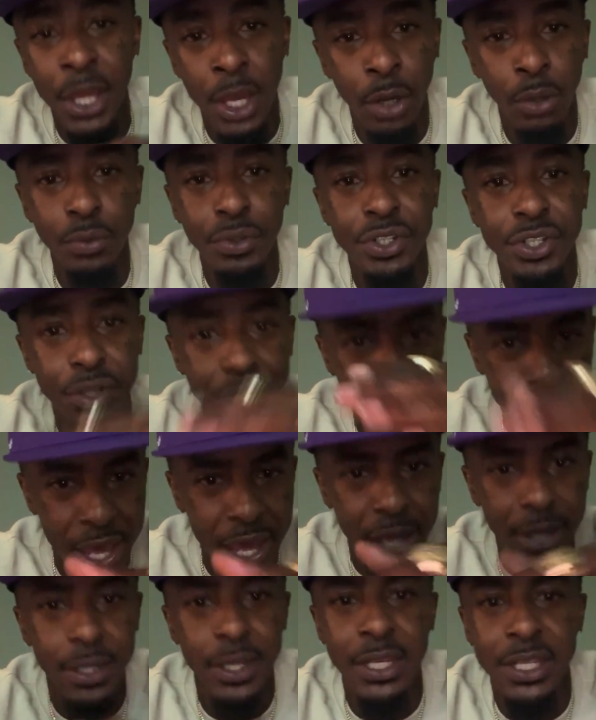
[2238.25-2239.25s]
else
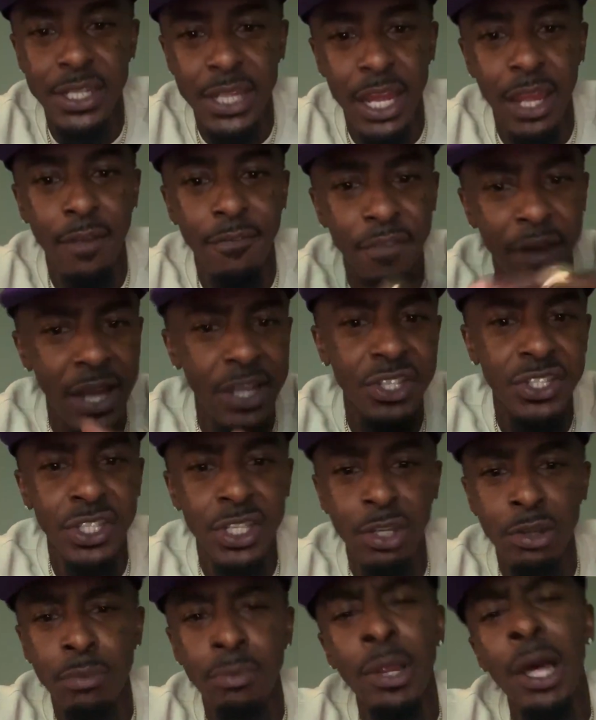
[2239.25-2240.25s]
that. It's like if I
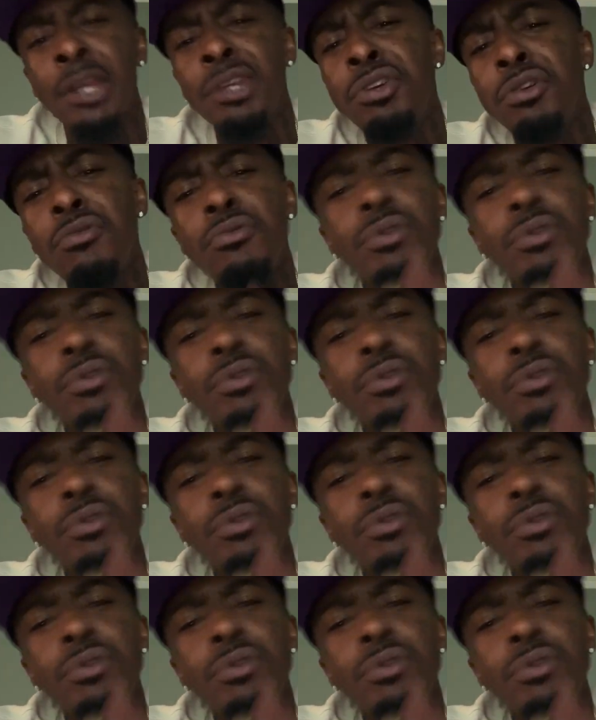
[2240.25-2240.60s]
see you, like,